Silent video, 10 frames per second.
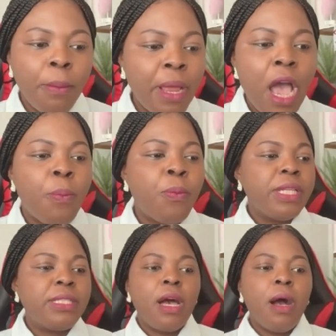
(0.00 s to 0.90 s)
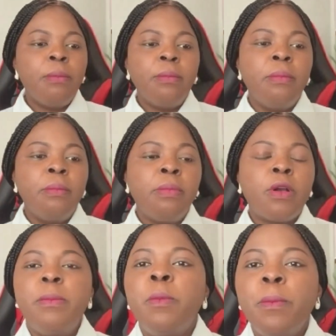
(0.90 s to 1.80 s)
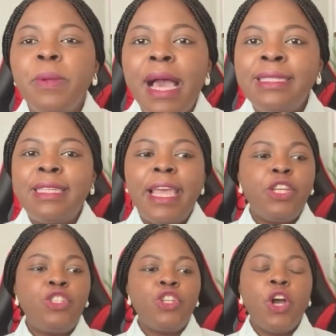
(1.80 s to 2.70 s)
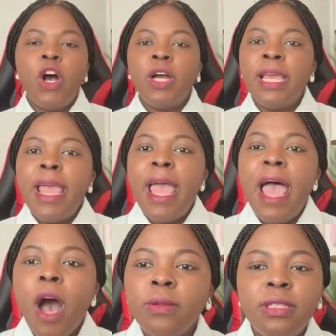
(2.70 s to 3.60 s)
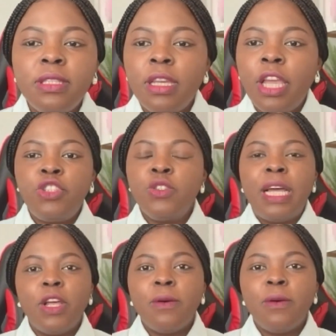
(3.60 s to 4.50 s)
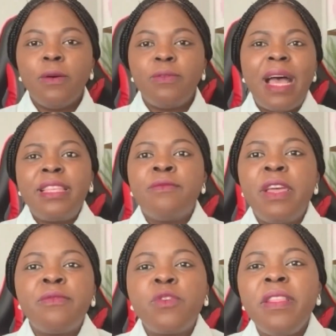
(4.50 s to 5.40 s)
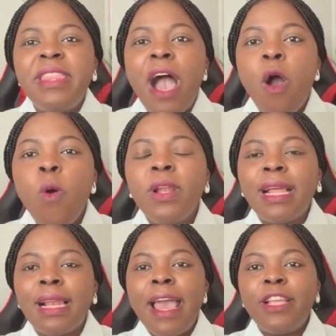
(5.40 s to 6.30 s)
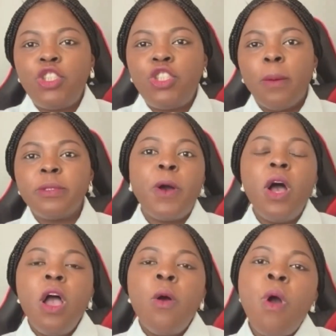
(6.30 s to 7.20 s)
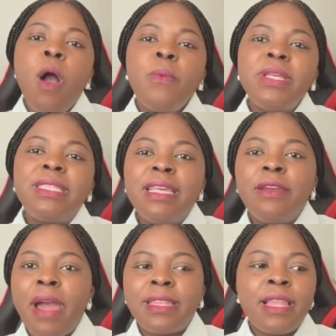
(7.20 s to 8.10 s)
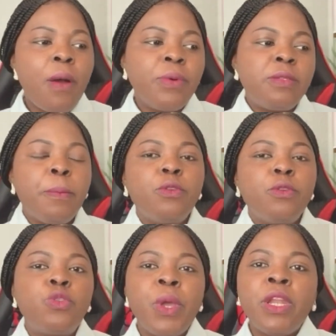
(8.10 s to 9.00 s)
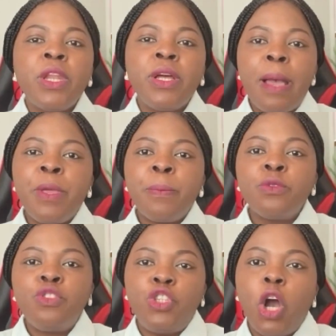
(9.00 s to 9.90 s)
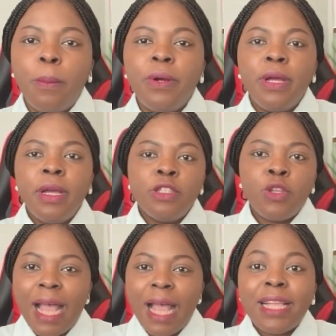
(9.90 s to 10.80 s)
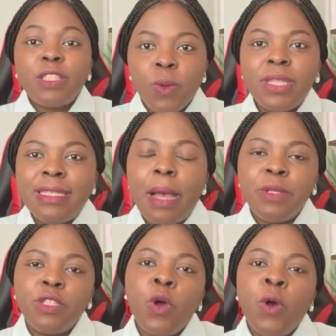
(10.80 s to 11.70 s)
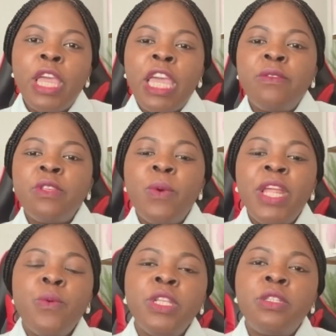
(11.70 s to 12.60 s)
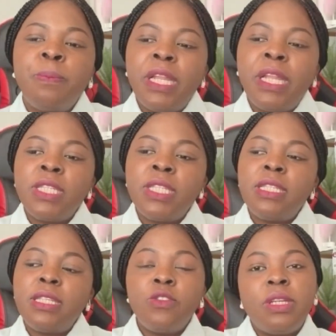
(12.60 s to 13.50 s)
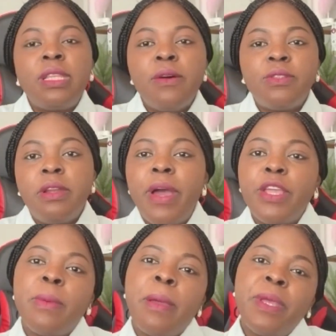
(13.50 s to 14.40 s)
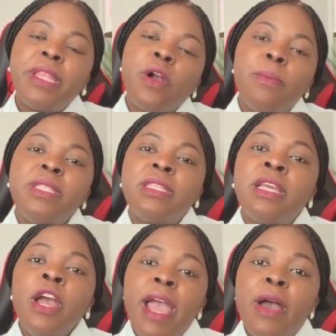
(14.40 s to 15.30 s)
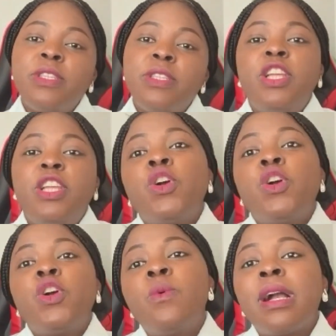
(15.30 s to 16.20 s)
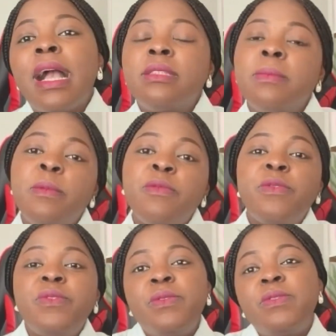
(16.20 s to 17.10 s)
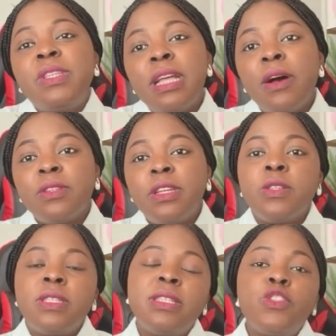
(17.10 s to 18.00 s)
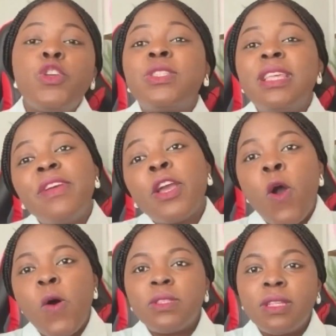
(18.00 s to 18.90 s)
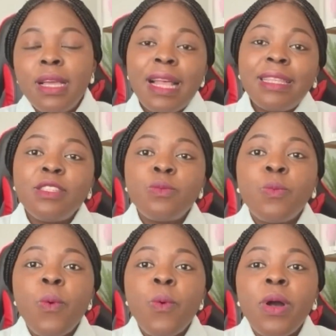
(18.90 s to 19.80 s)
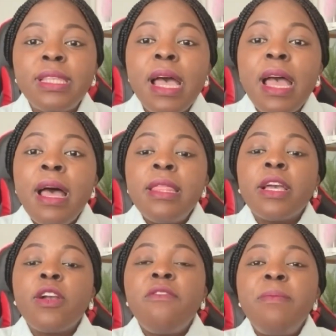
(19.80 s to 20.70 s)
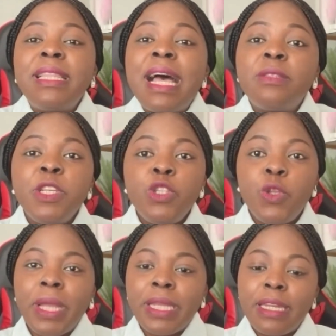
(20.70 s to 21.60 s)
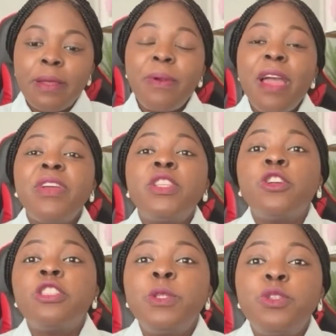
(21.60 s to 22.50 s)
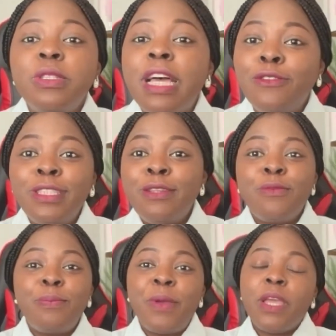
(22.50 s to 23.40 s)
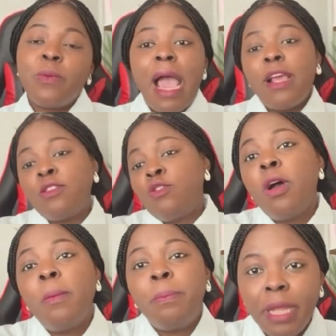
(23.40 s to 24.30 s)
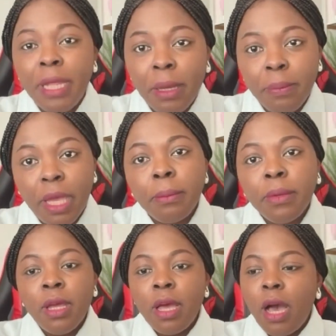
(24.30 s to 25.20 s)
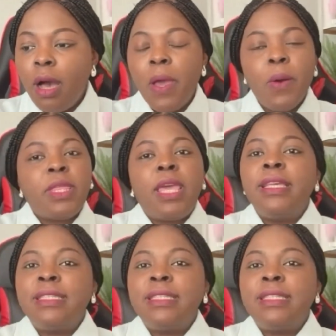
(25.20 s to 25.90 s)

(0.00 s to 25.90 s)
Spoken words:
help with community mobilization, health issues and all of that. They've got their own clear jobs, but what we see right now is people doing other people's job. So that's what is happening. So when you want to pay nurses 100,000 naira, you might pay the community health extension workers maybe 50,000 naira, 60. So you're saving costs. That is what the government has been doing. That the private hospitals are not even paying well. I do not blame them. Healthcare is